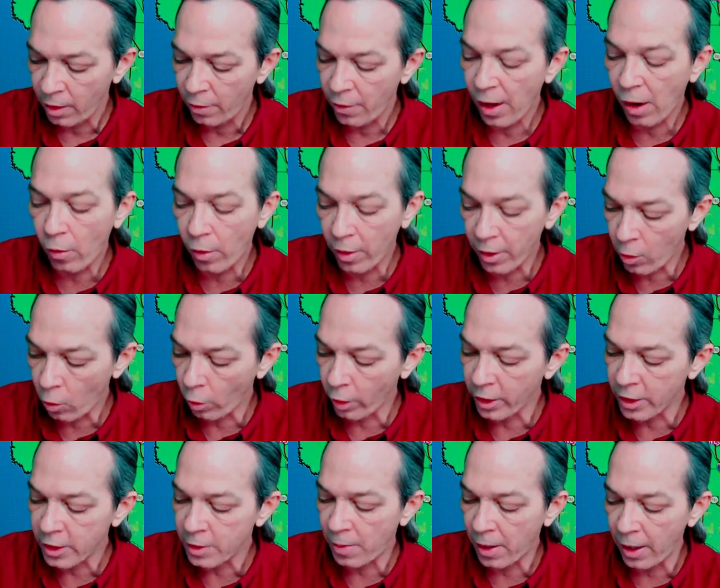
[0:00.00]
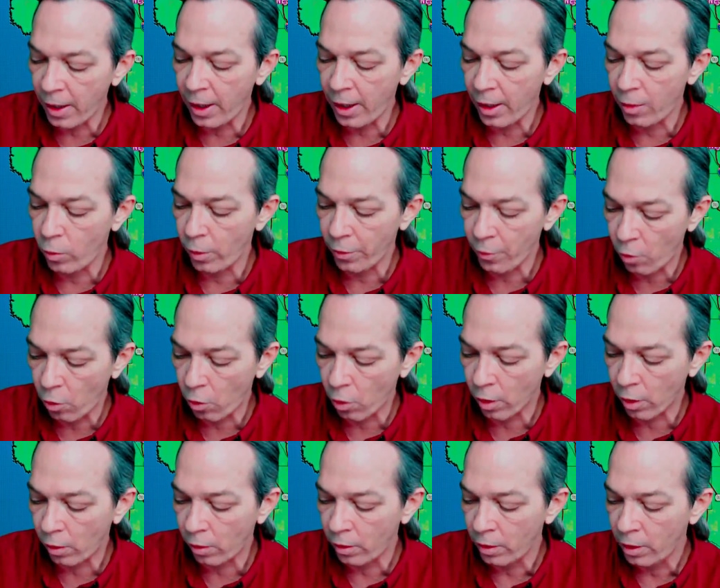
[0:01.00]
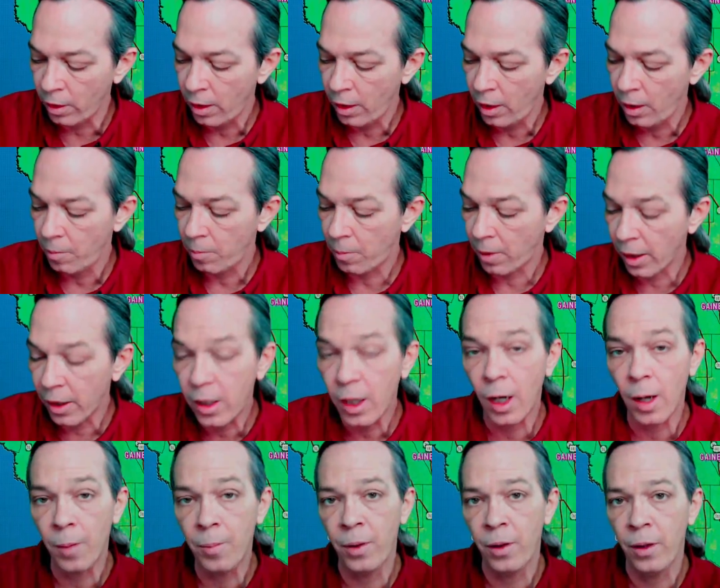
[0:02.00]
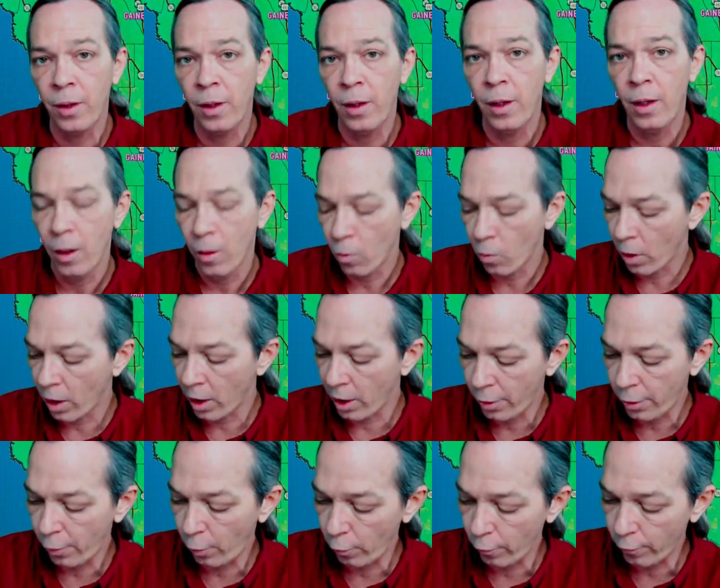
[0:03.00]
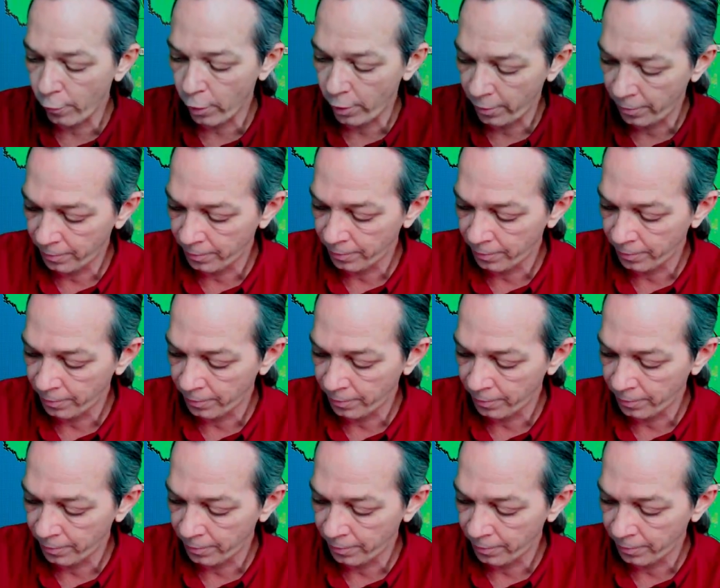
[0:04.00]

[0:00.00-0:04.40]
Thou anointest my head with oil, my cup runneth over.